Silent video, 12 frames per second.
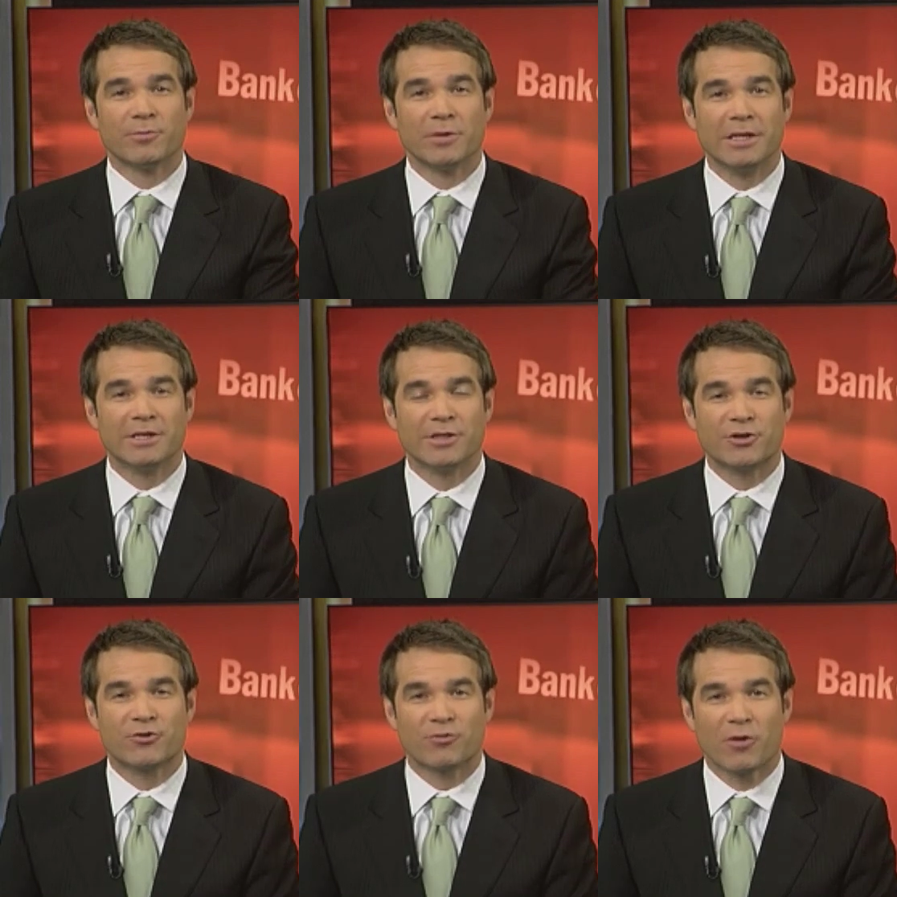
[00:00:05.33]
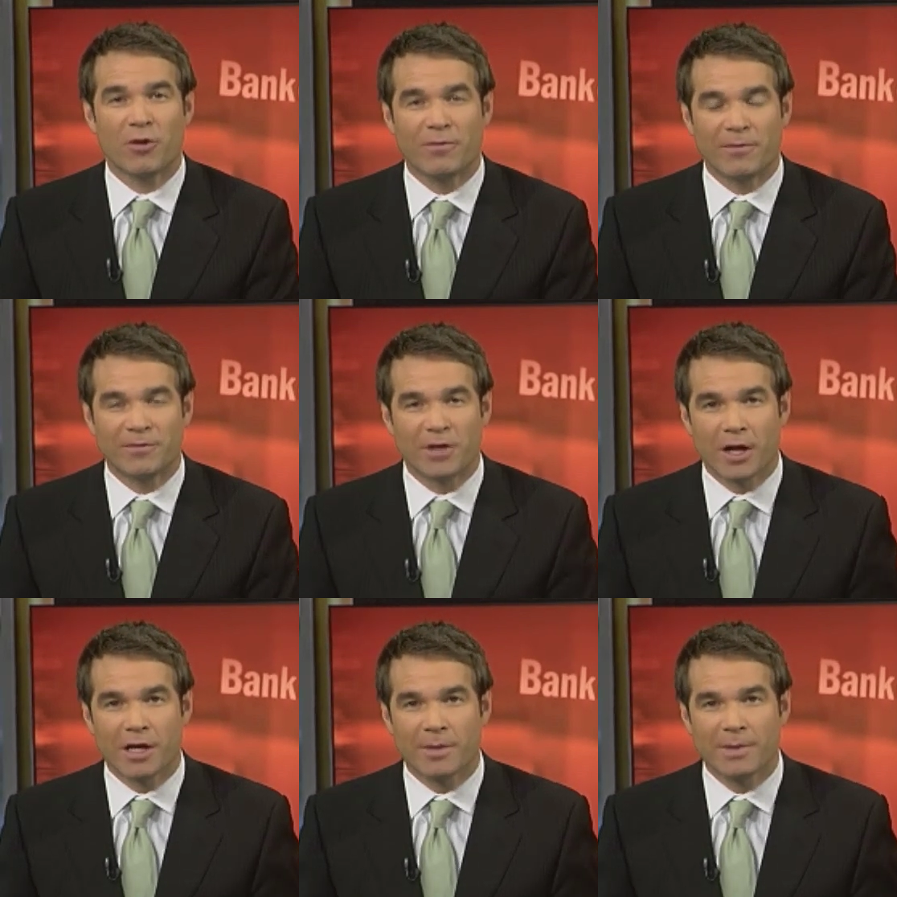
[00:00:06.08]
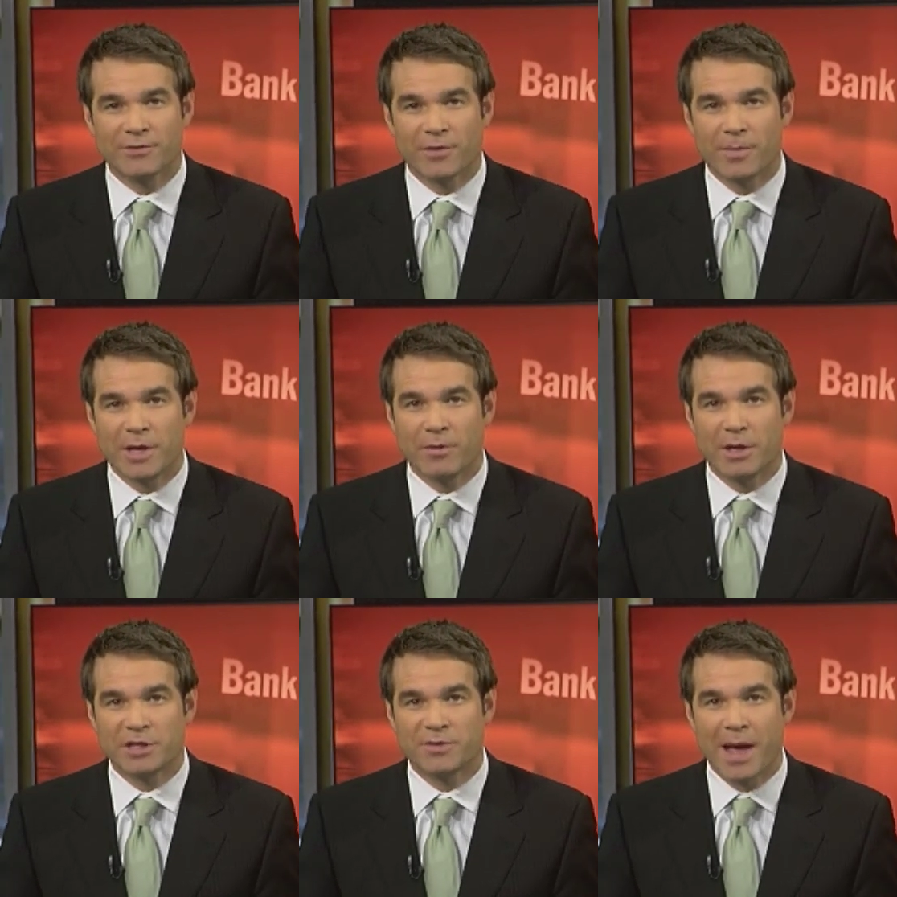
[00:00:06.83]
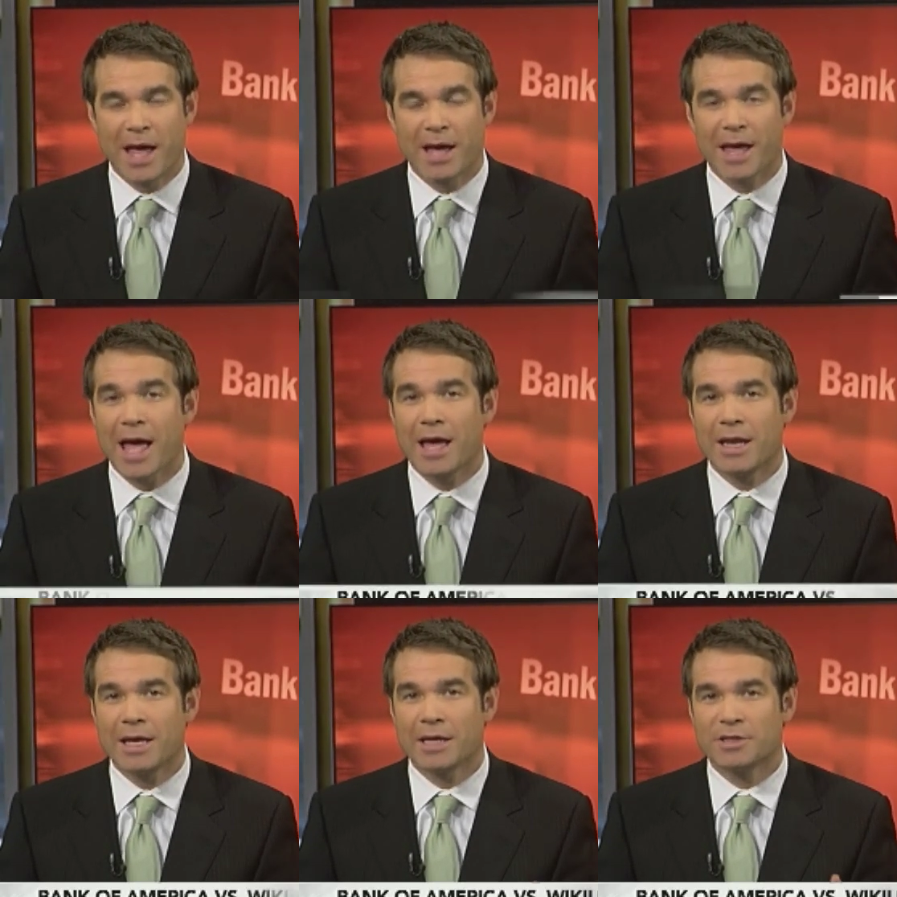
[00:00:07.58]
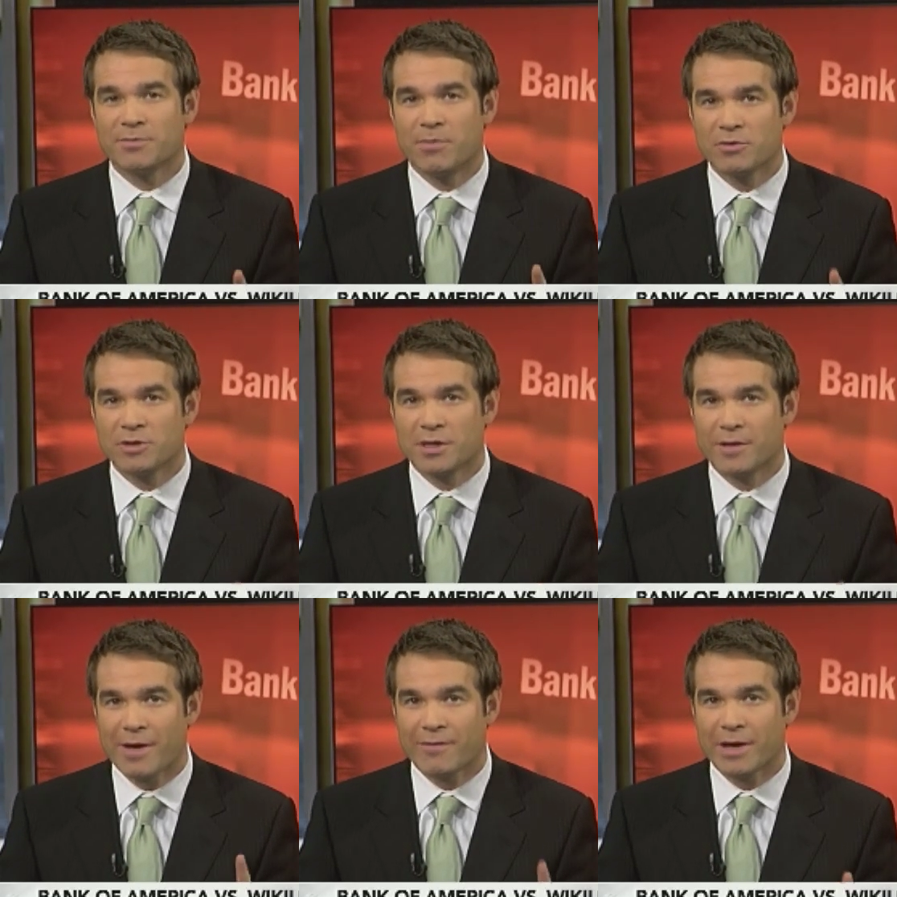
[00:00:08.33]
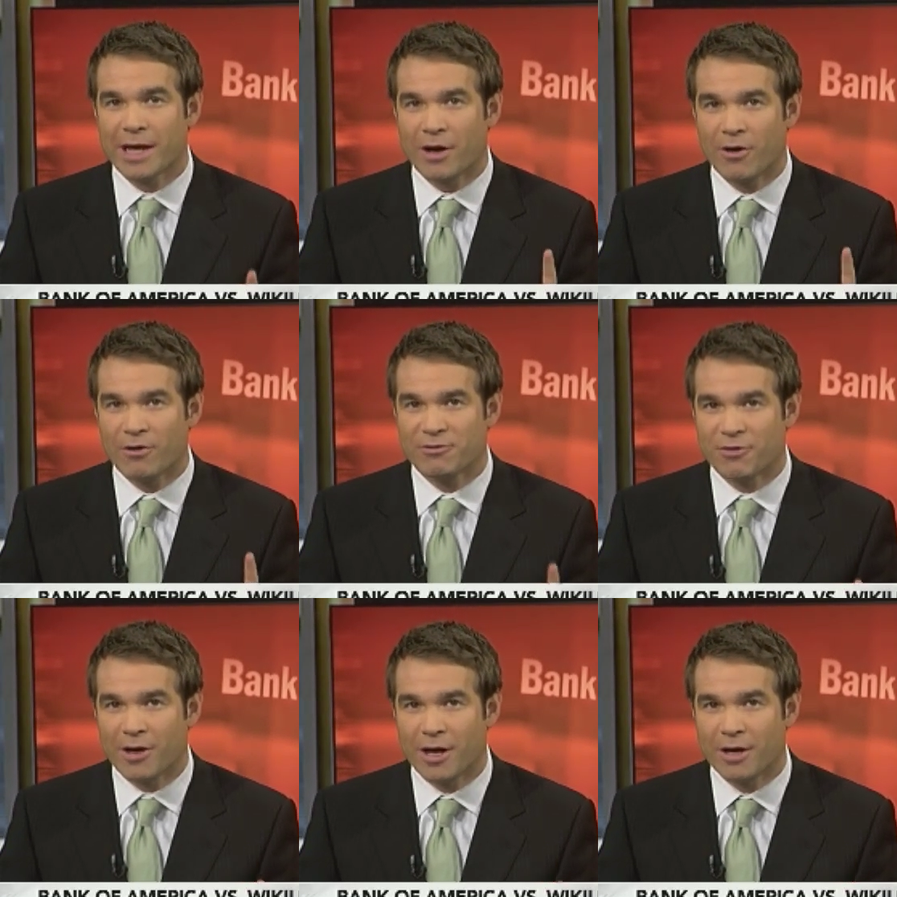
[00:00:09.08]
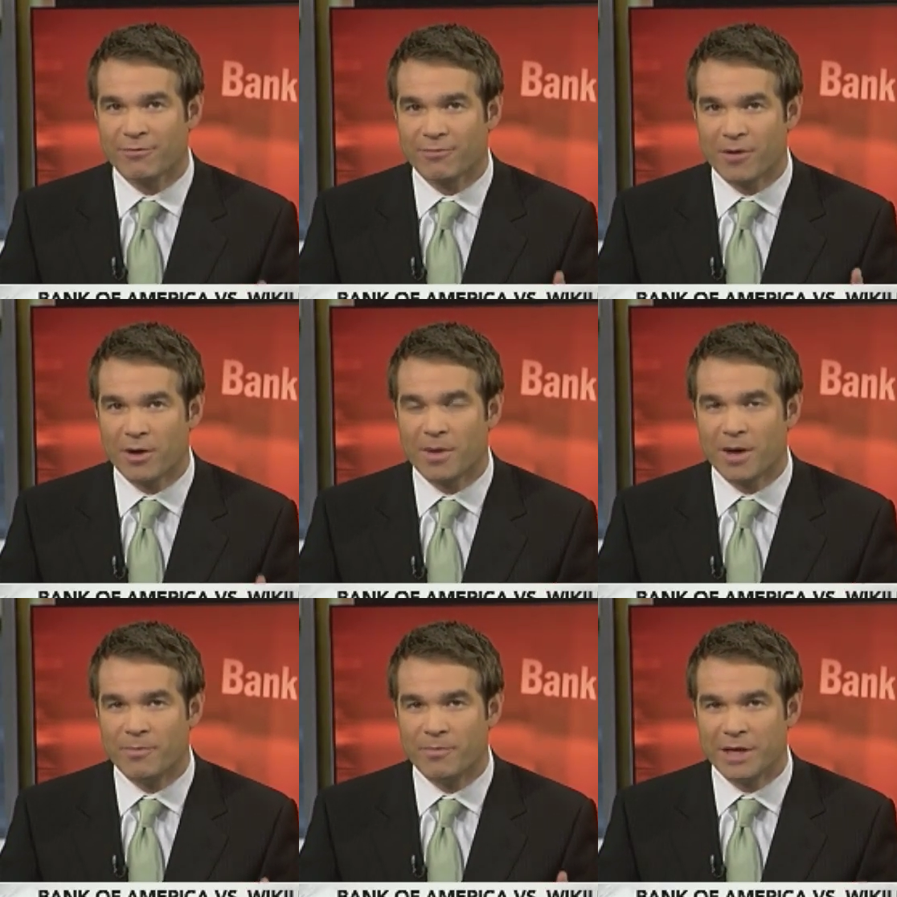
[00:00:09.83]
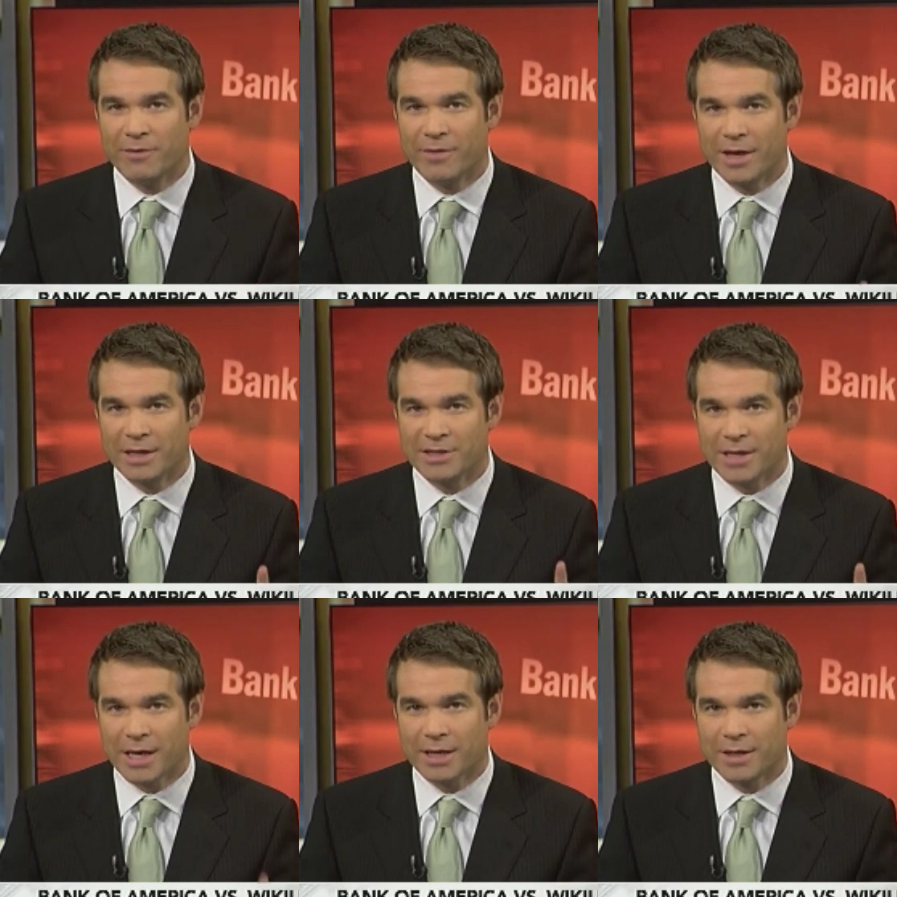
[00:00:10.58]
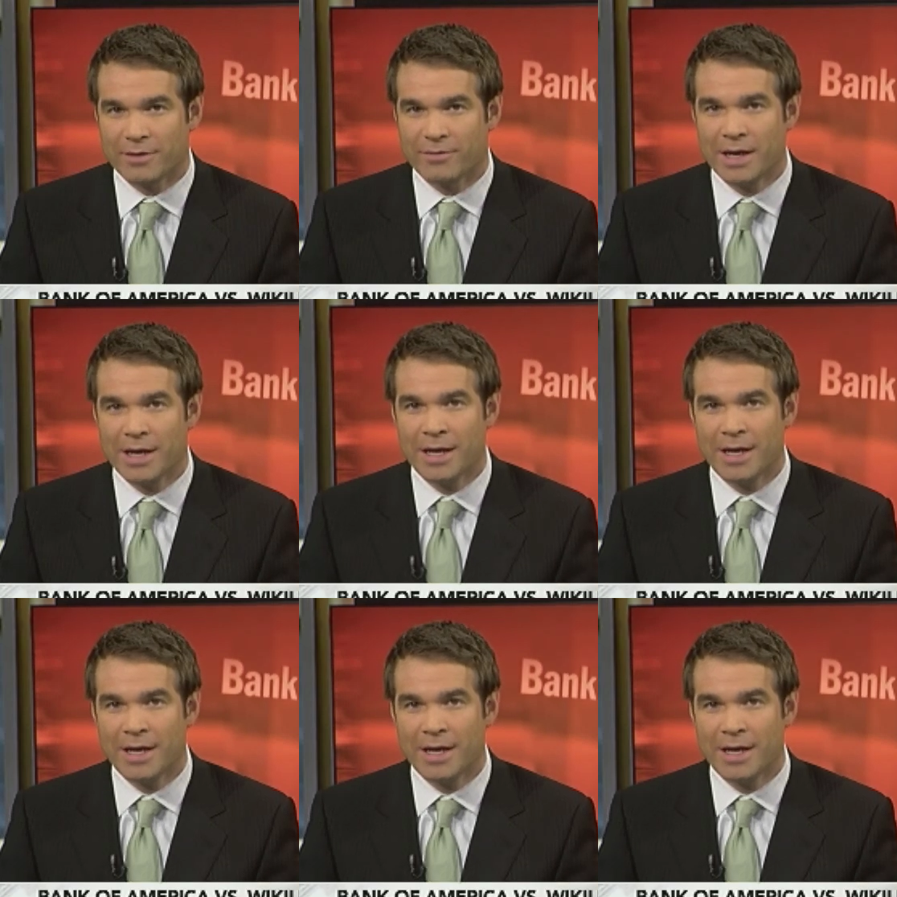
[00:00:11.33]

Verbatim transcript: to release a trove of documents from a U S bank, and he has boasted of having a hard drive from a B of A executive.